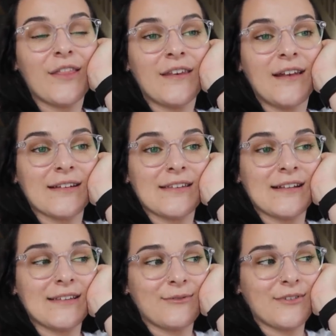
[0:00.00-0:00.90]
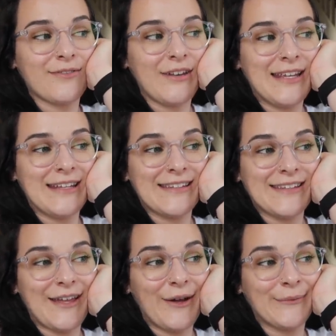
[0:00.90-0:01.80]
the next things I want to
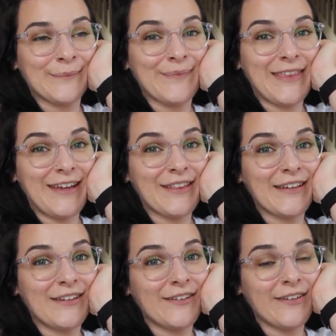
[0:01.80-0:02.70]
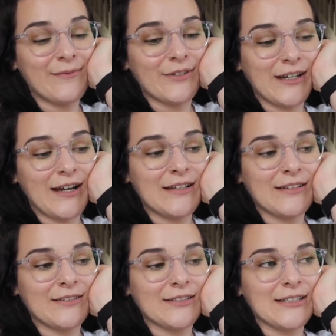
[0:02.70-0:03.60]
release. So yeah, thank you so much
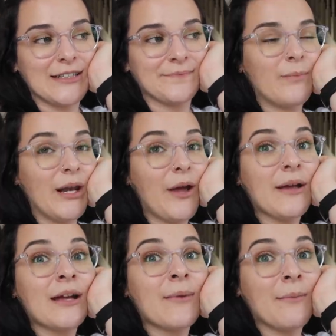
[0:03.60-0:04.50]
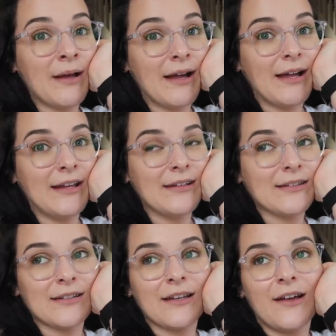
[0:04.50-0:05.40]
guys, honestly blowing my
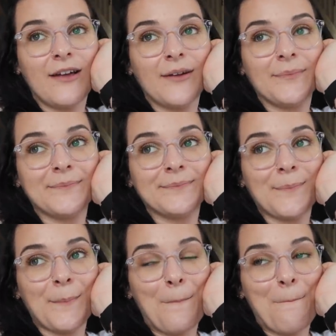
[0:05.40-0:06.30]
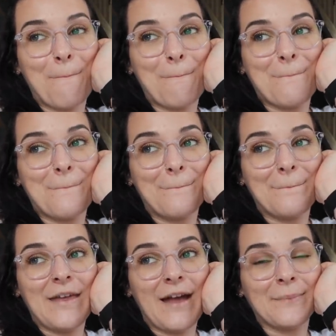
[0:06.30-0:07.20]
mind.
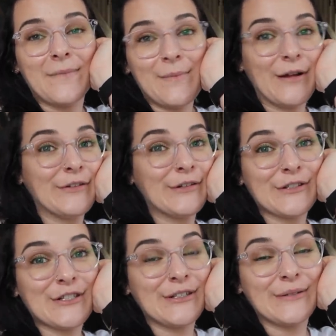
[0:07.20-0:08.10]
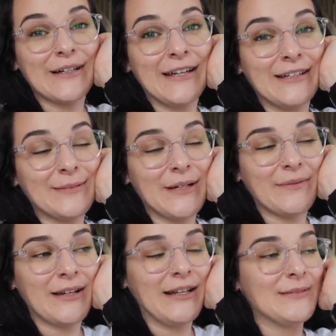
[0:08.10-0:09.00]
Yeah, maybe I'll talk to you in a little bit
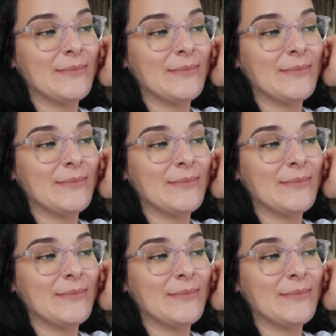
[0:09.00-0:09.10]
when